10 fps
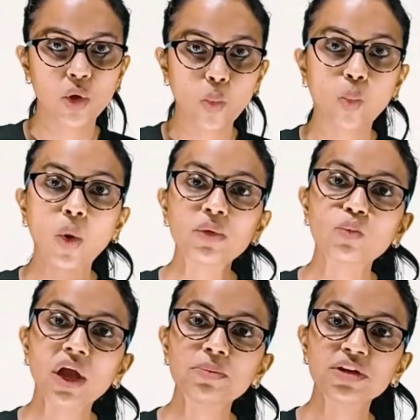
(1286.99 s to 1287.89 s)
One
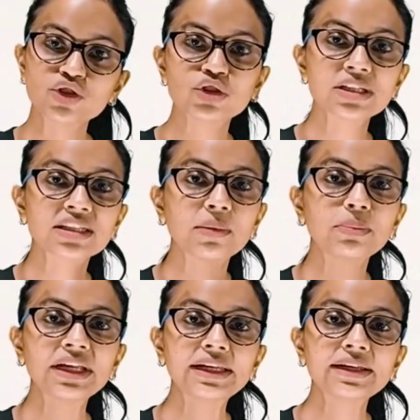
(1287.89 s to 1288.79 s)
vibration is
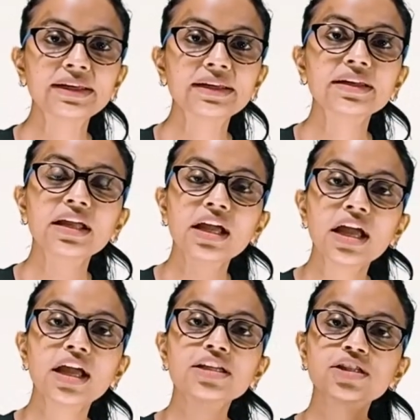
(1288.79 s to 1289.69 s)
completed in
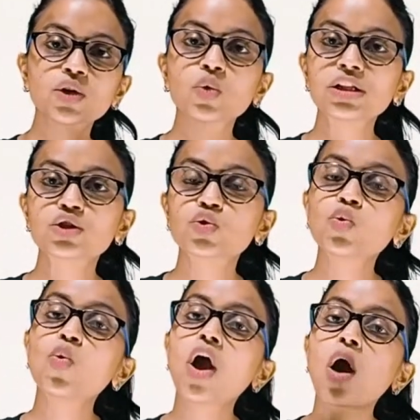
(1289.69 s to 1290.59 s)
is equals
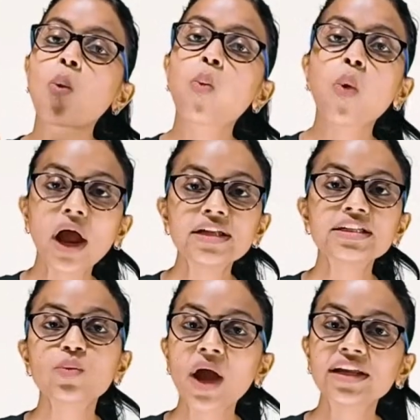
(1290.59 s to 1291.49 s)
to 1
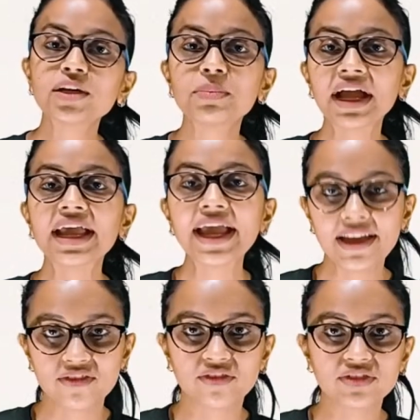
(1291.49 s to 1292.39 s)
divided by
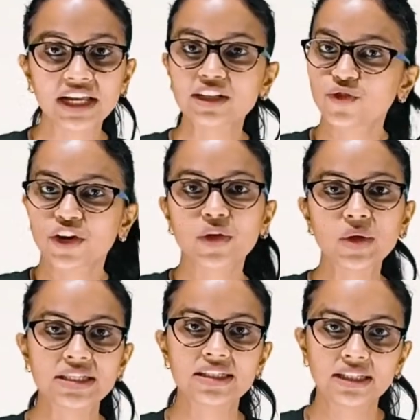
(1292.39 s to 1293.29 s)
F, that is
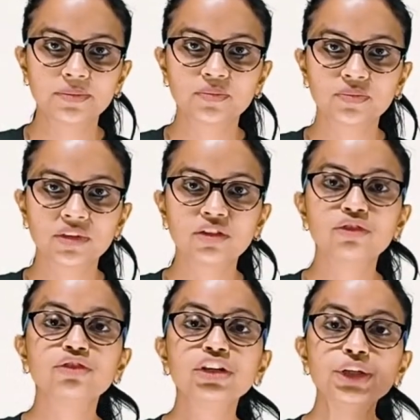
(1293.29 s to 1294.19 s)
frequency.
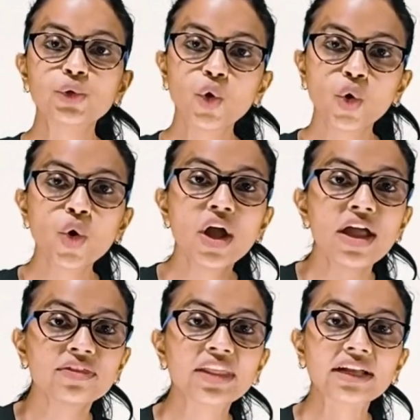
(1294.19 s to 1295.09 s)
We know
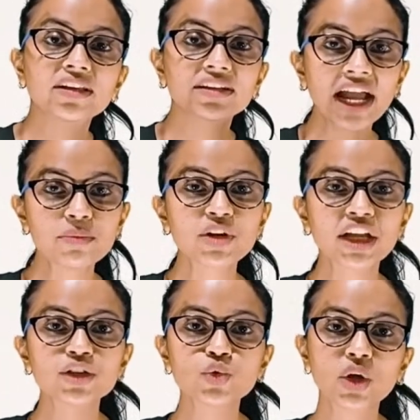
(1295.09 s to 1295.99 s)
that the time
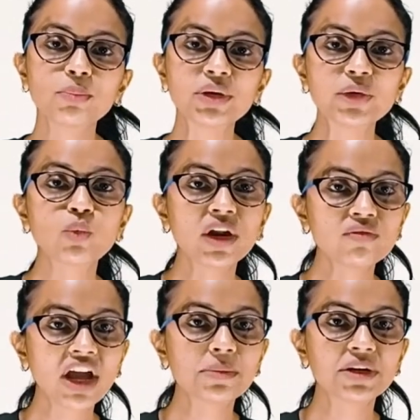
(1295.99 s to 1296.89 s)
taken to complete one
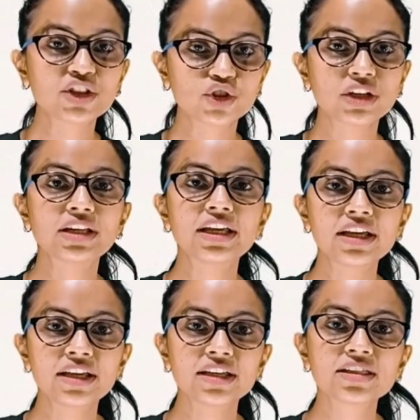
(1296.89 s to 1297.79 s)
vibration
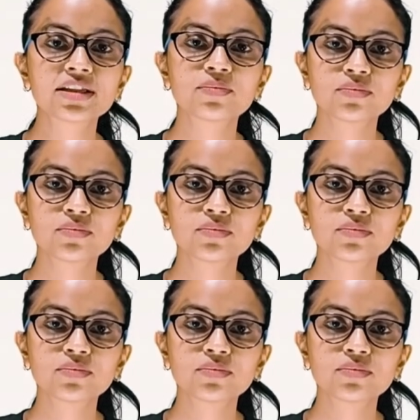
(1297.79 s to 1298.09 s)
is